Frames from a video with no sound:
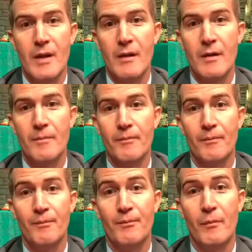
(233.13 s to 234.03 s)
Want
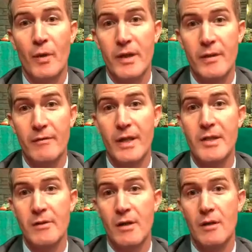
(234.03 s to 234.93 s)
to
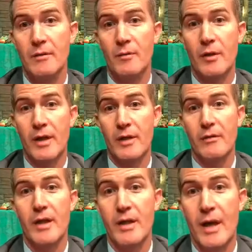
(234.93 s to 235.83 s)
invite you all. We're getting
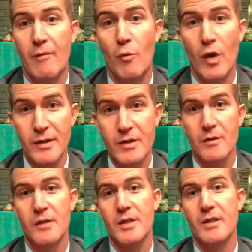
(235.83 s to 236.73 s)
ready to have one
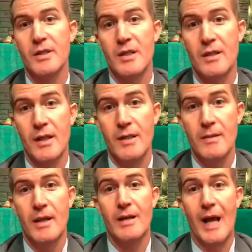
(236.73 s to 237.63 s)
service this Sunday
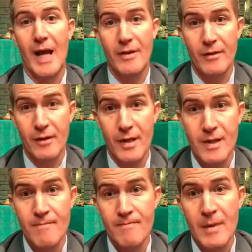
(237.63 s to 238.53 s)
at
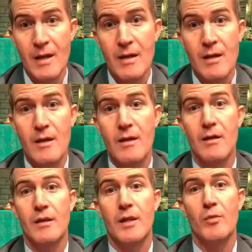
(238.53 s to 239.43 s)
9:30
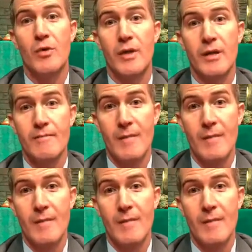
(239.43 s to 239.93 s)
in the morning,